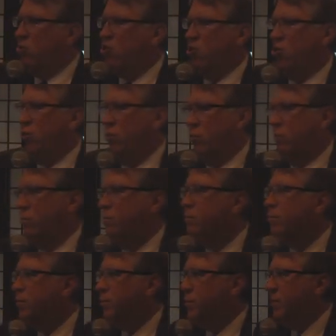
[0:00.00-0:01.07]
that you do.
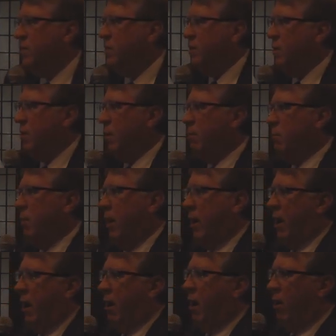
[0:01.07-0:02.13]
And
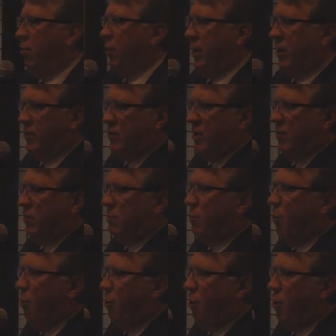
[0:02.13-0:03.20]
I'll think it's even
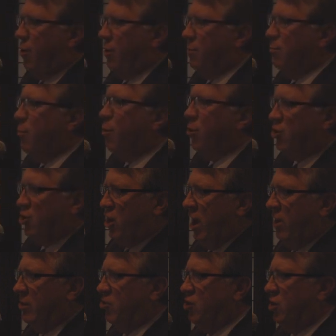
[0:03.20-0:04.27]
more
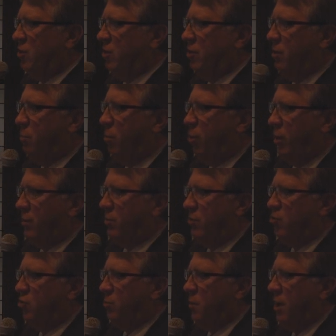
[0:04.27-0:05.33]
challenging than the point
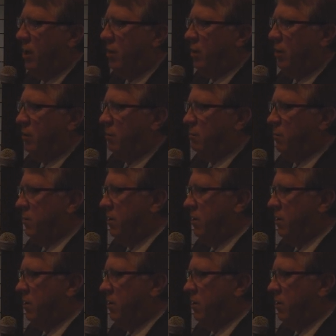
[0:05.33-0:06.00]
that you're making.